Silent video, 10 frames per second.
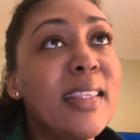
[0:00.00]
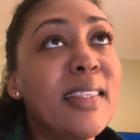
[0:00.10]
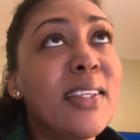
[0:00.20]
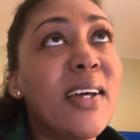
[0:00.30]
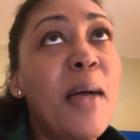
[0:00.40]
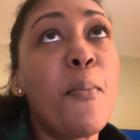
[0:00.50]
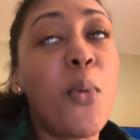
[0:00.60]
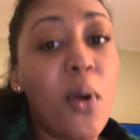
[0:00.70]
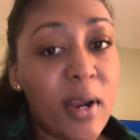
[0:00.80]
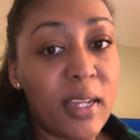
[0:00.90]

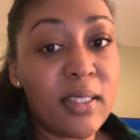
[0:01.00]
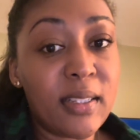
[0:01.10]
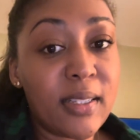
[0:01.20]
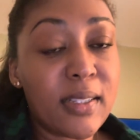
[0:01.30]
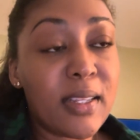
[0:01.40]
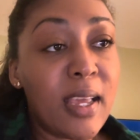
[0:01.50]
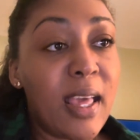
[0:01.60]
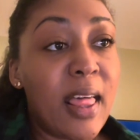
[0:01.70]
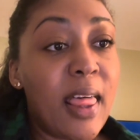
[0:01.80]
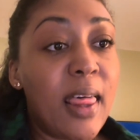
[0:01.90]
importance
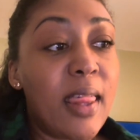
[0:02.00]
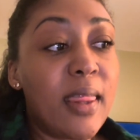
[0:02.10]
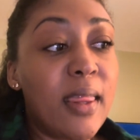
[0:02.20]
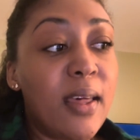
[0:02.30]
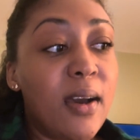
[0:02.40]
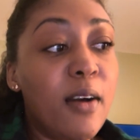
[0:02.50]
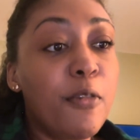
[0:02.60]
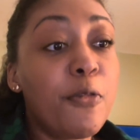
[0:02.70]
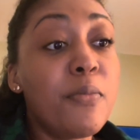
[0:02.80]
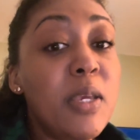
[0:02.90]

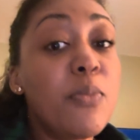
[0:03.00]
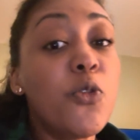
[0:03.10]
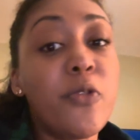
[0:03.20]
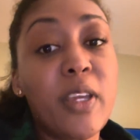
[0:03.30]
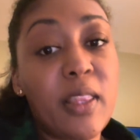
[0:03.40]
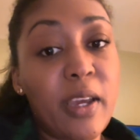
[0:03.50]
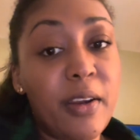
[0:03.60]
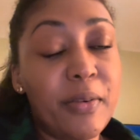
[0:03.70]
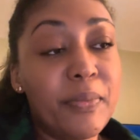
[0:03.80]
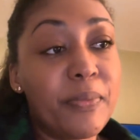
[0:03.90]
of me moving
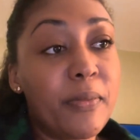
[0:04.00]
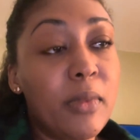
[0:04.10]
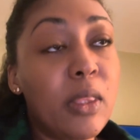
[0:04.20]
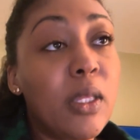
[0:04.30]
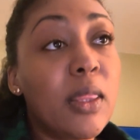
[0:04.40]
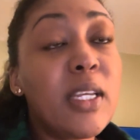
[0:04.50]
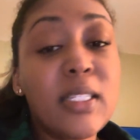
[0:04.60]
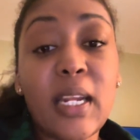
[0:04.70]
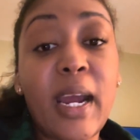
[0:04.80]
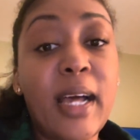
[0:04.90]
there, the things
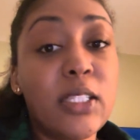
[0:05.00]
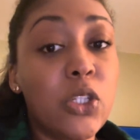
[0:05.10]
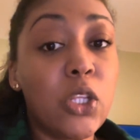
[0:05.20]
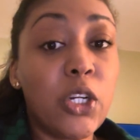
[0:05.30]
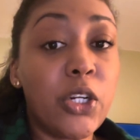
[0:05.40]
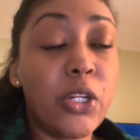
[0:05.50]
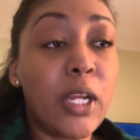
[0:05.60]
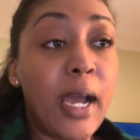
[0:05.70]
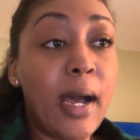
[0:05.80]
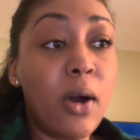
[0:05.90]
that I had to learn,
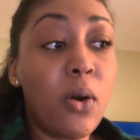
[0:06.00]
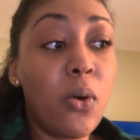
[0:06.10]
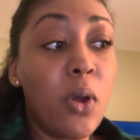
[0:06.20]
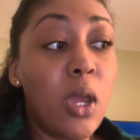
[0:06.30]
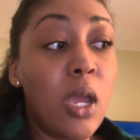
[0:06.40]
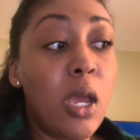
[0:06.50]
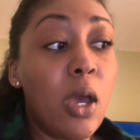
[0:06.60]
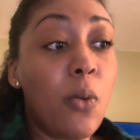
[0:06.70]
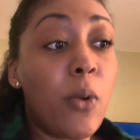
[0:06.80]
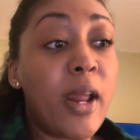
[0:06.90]
how
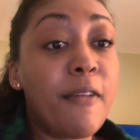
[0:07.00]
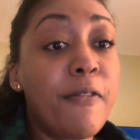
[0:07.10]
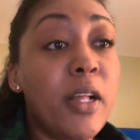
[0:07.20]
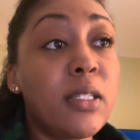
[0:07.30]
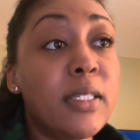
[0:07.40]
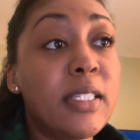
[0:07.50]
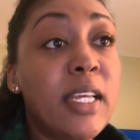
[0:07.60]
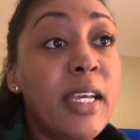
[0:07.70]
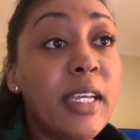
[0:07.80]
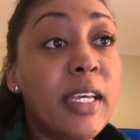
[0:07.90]
when I fell
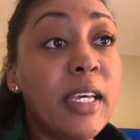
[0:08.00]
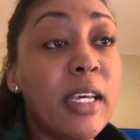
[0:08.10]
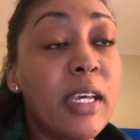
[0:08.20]
sick,